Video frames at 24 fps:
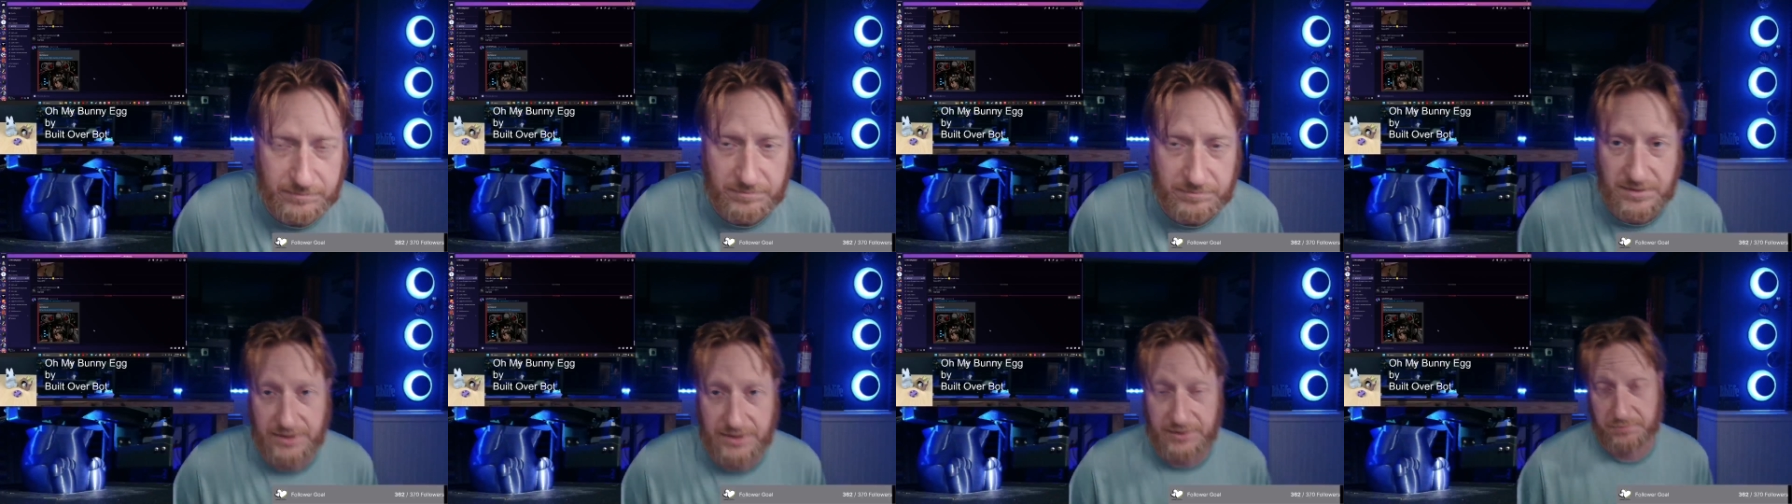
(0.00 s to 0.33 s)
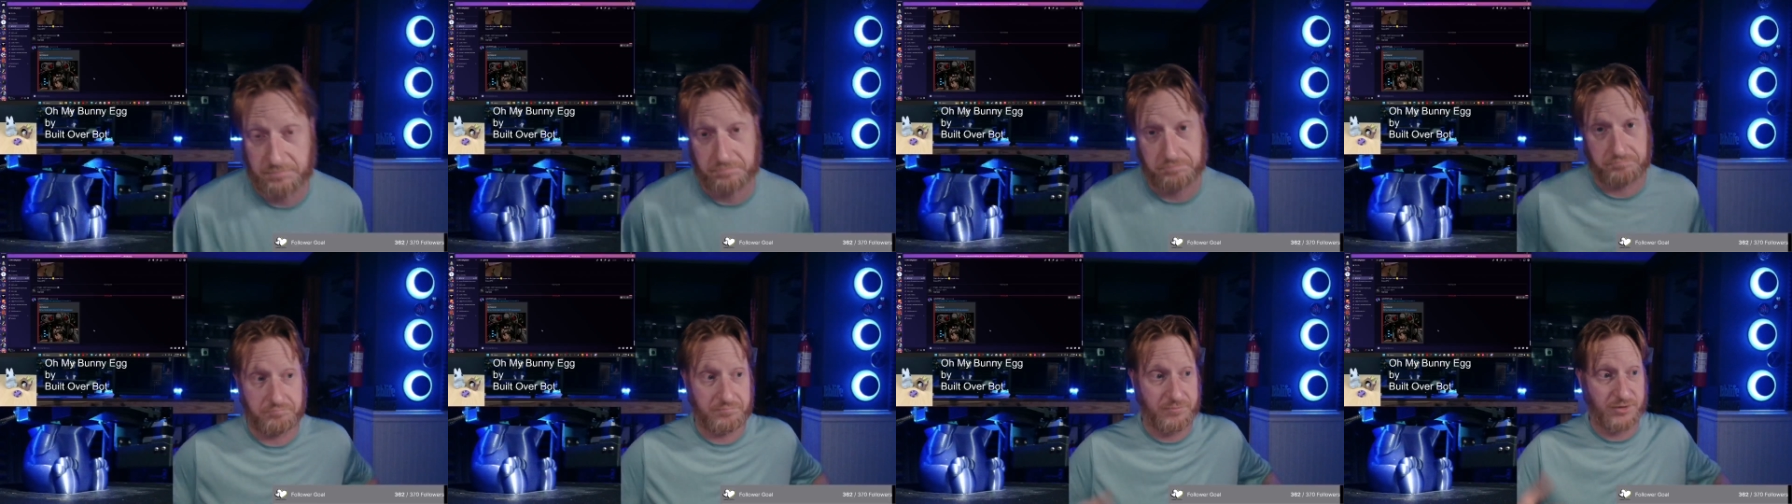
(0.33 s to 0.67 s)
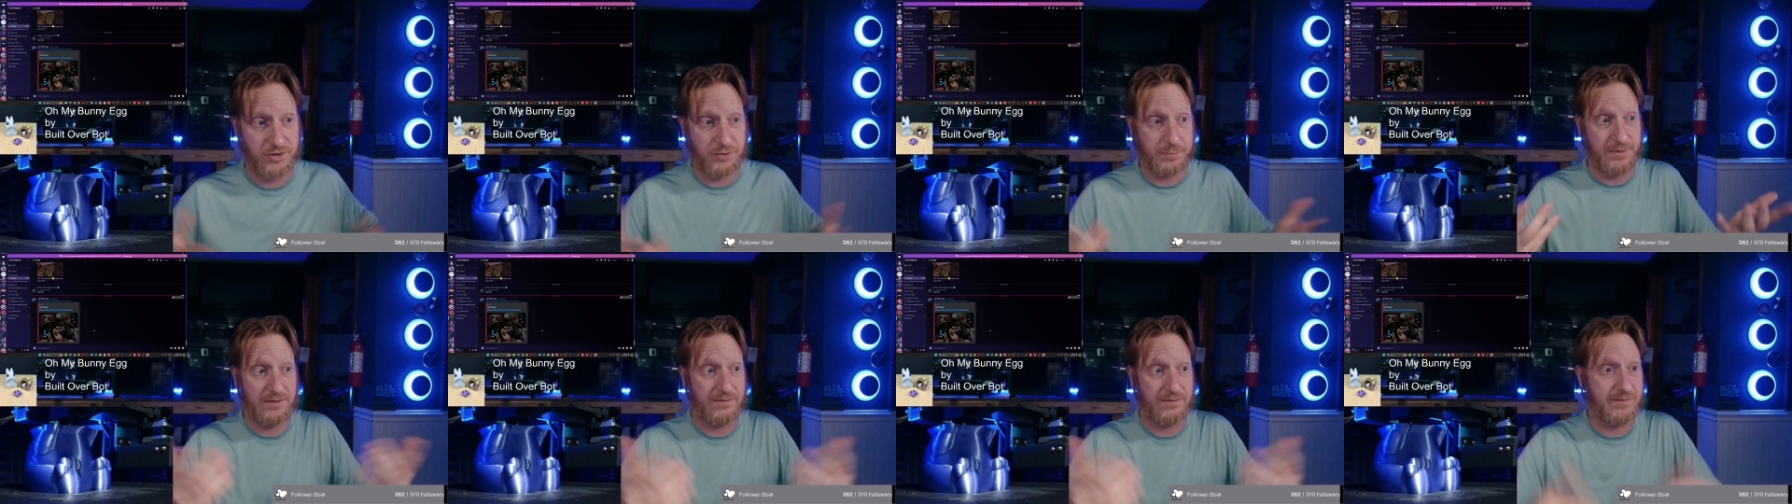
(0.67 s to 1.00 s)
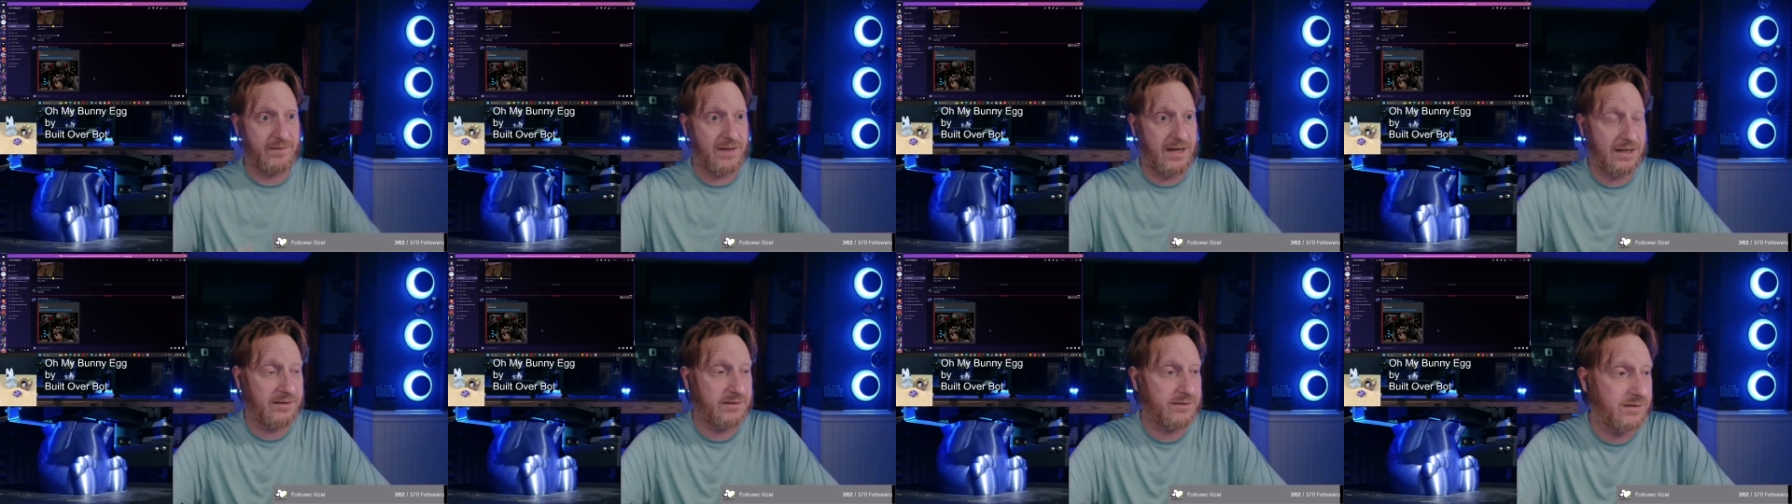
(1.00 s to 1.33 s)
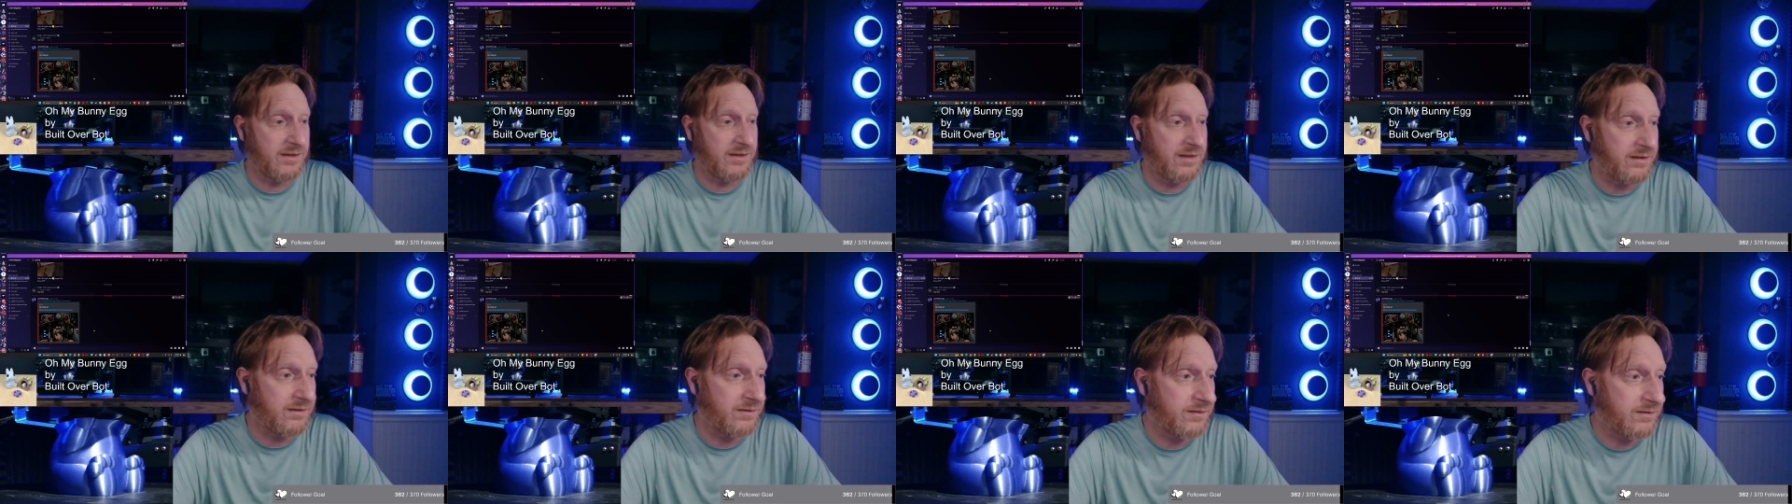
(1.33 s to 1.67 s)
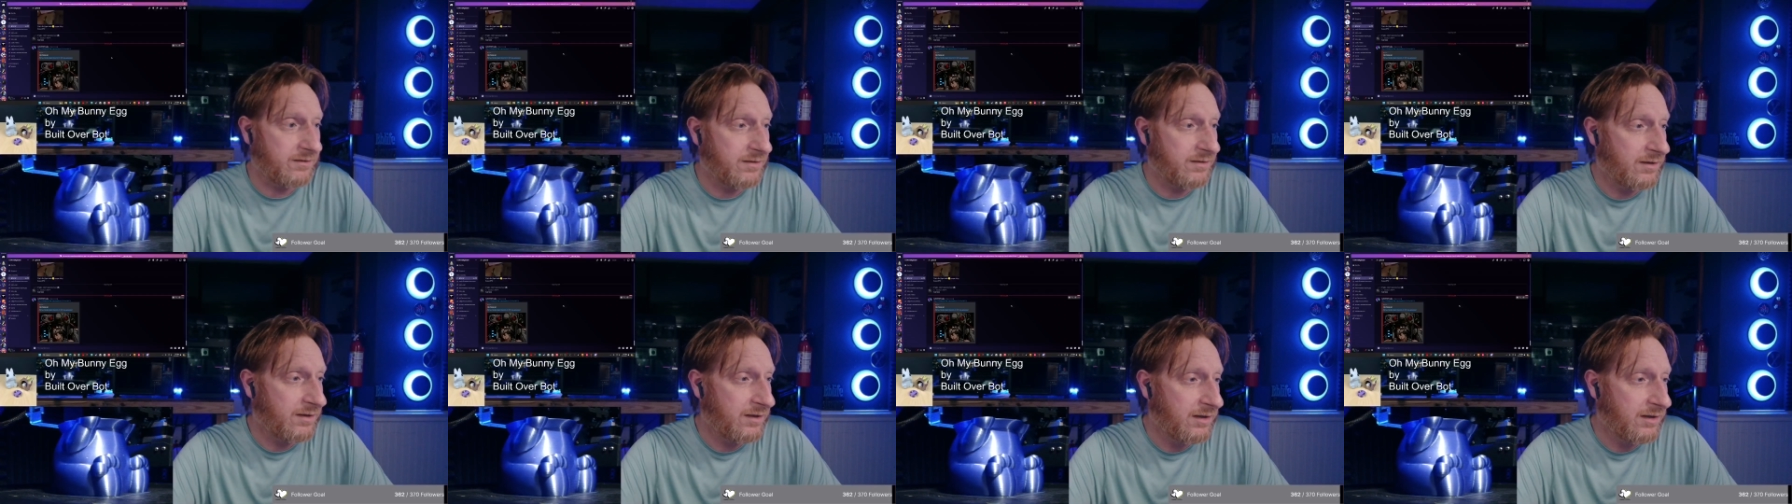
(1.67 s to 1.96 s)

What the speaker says: and it's been fine since.